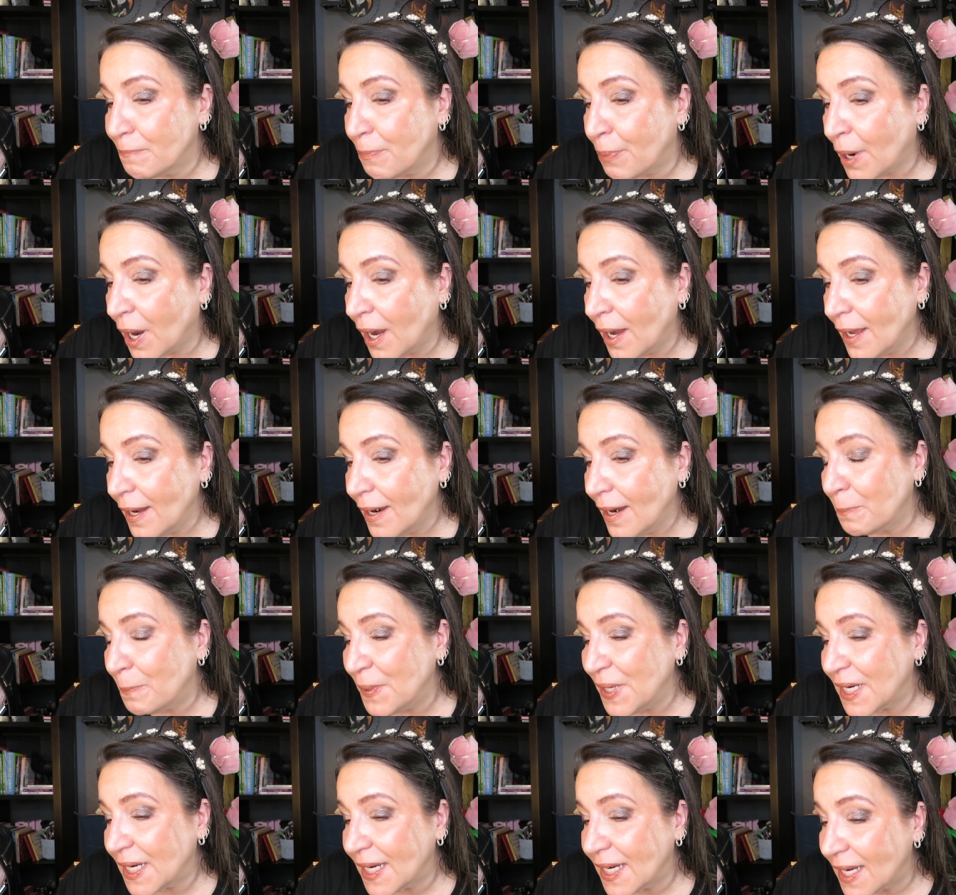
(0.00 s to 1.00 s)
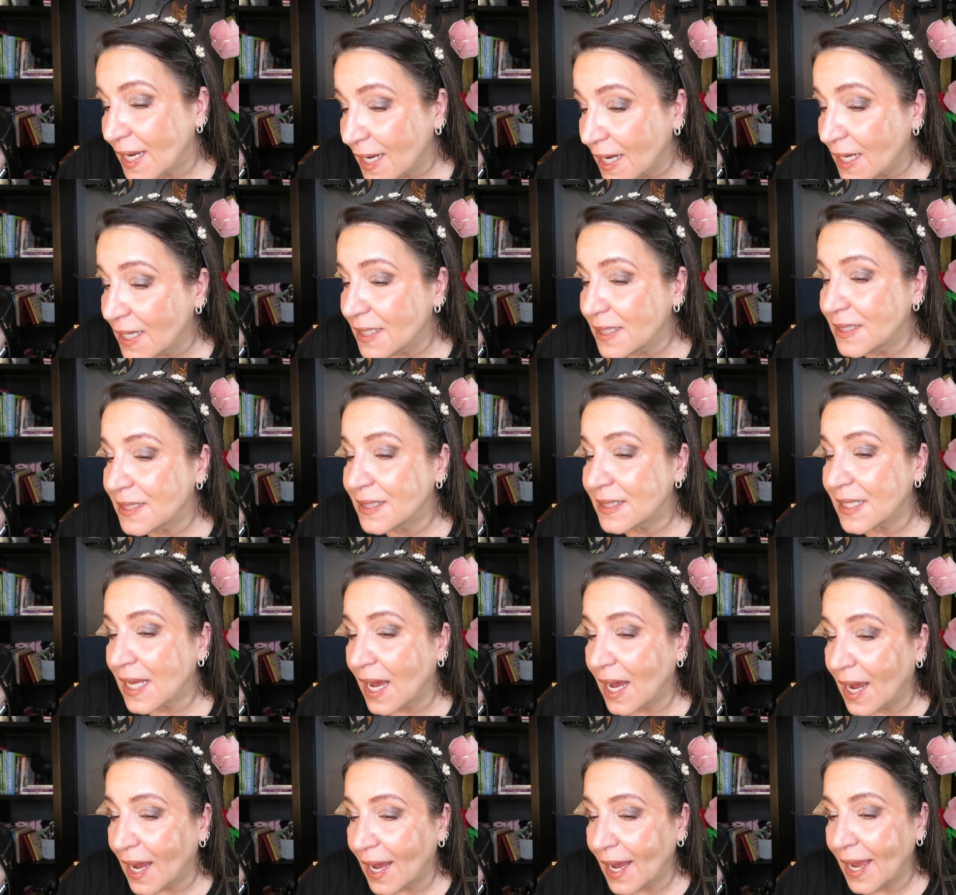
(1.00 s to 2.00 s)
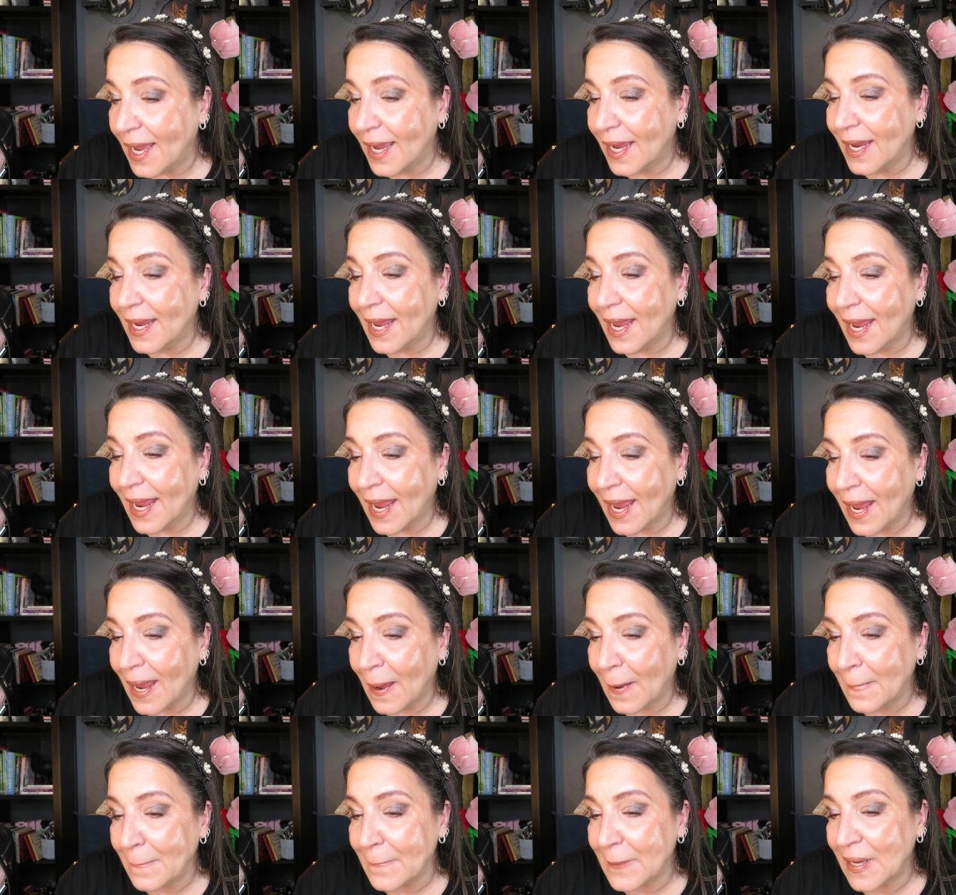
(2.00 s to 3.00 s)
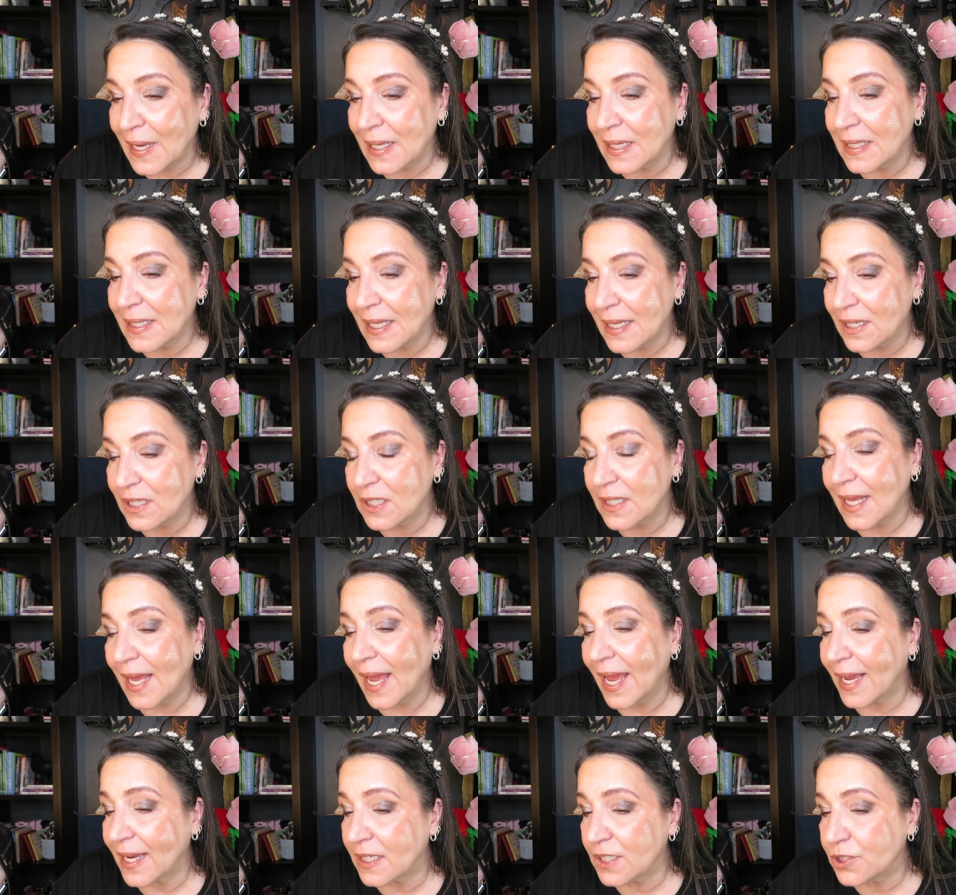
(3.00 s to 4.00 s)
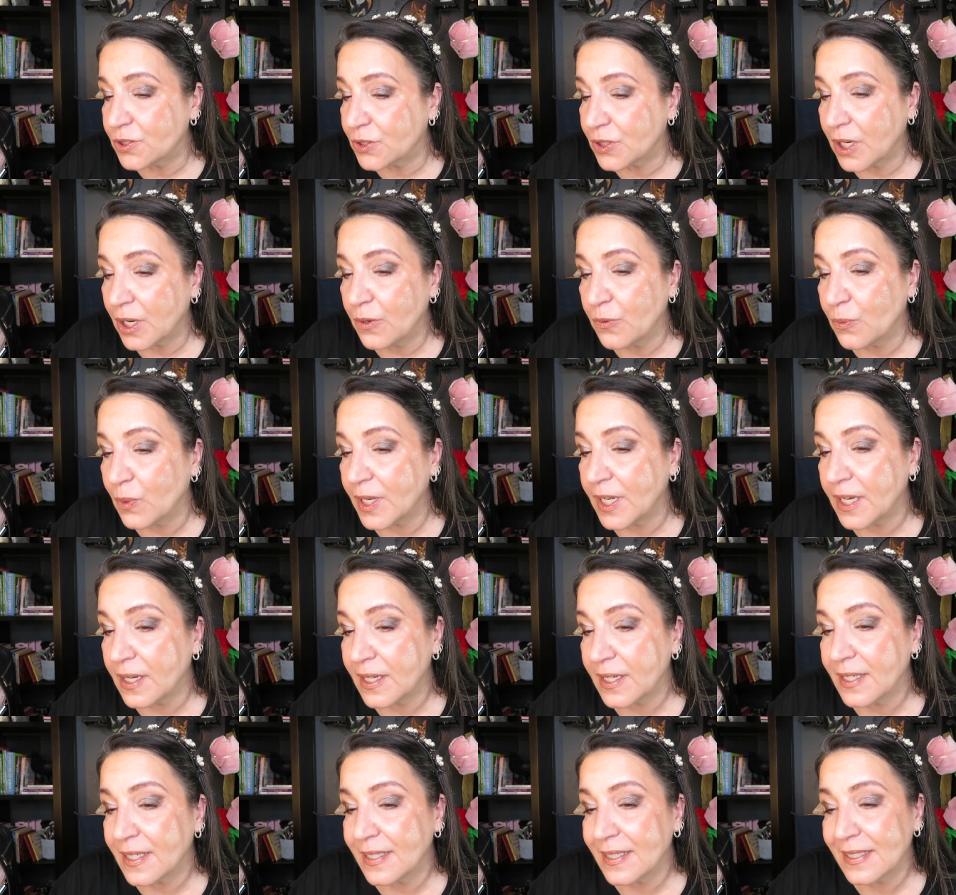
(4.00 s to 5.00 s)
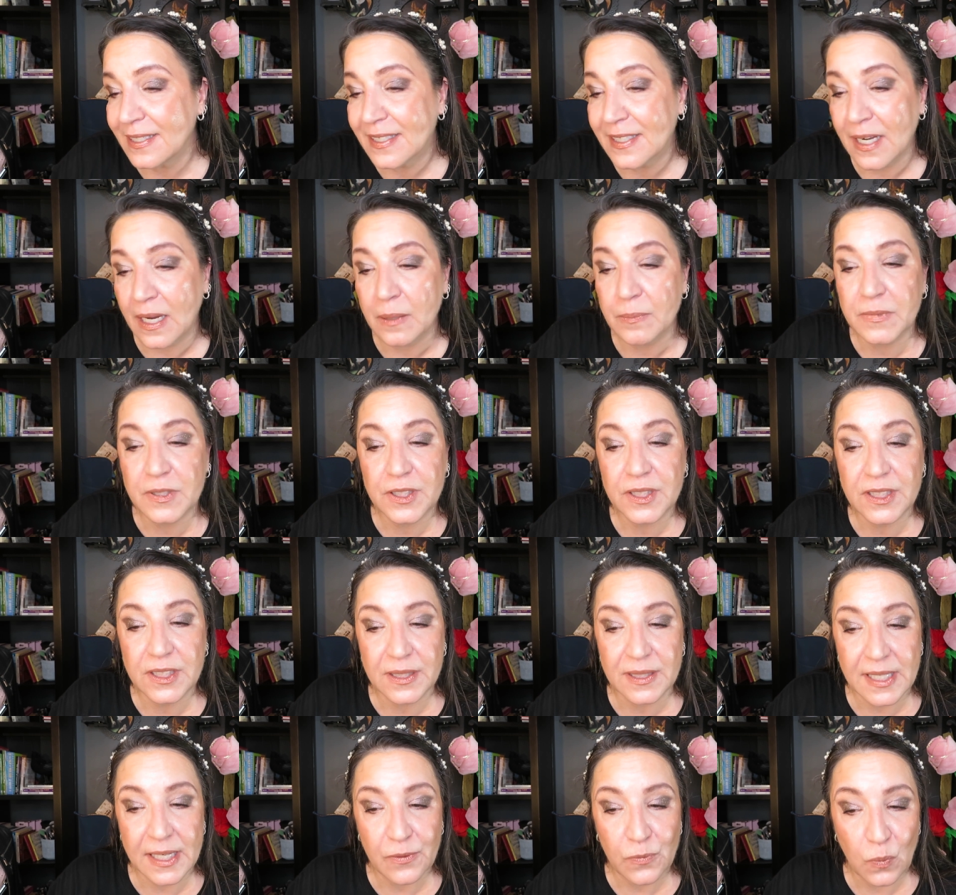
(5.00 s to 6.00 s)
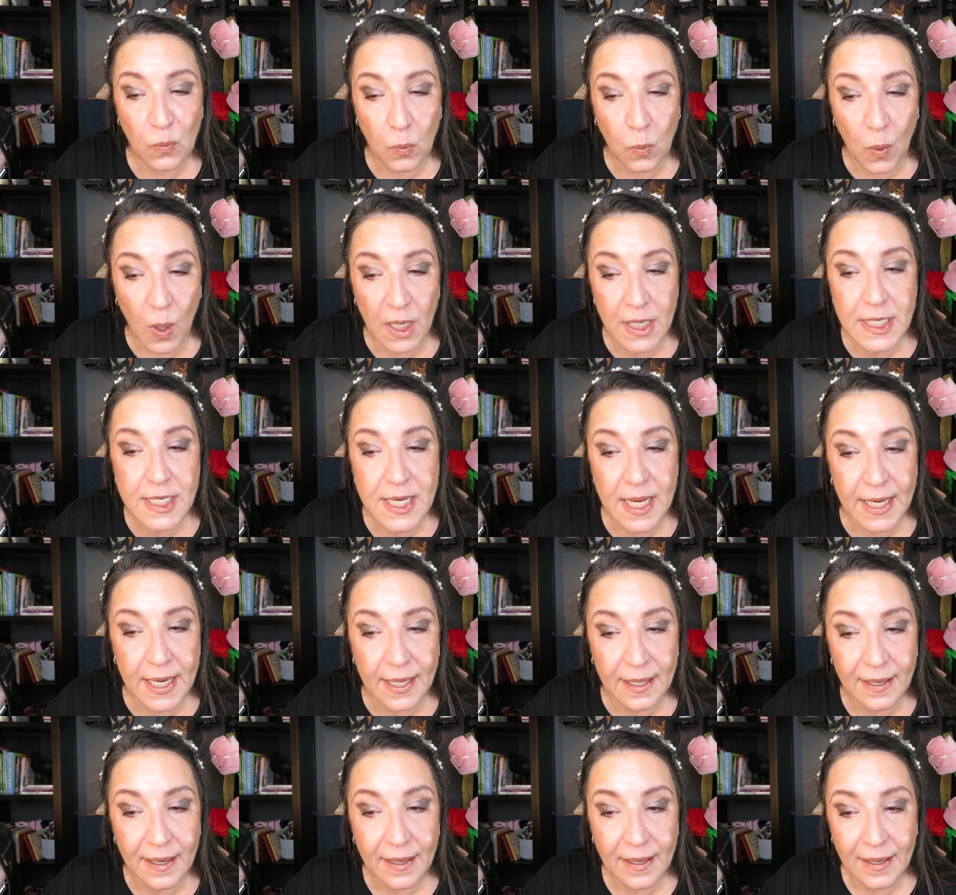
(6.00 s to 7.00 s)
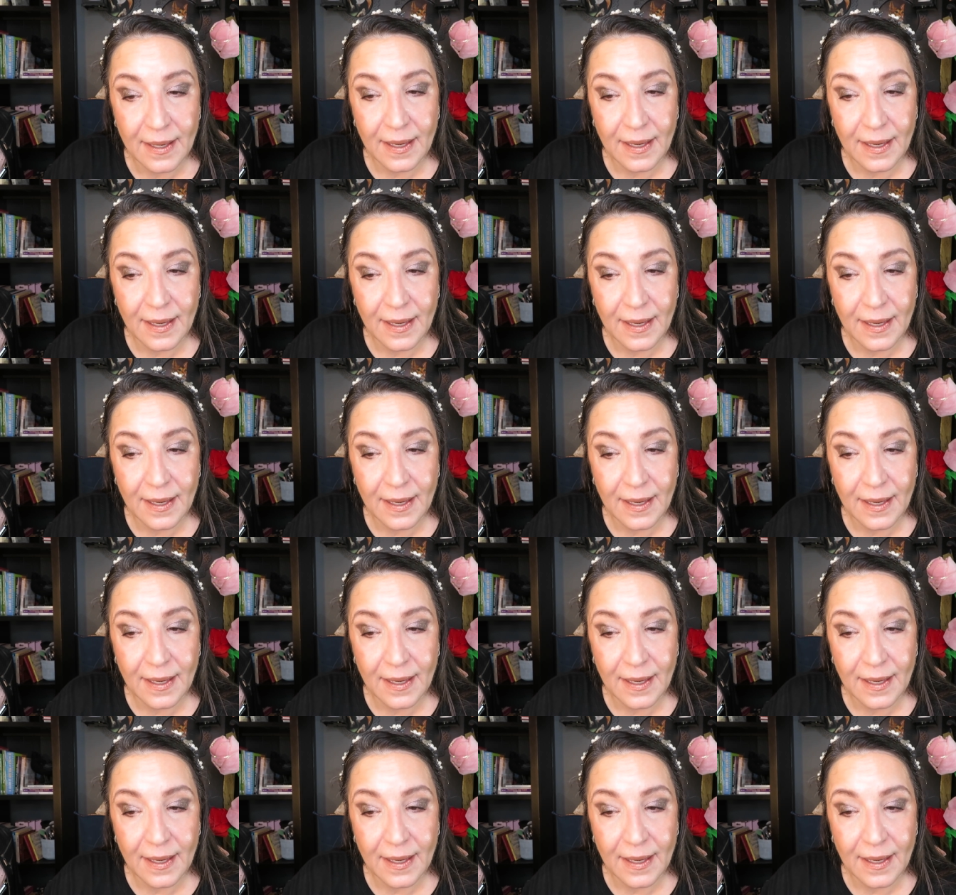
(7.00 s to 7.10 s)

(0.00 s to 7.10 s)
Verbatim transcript: but because I am a little extra when it comes to wanting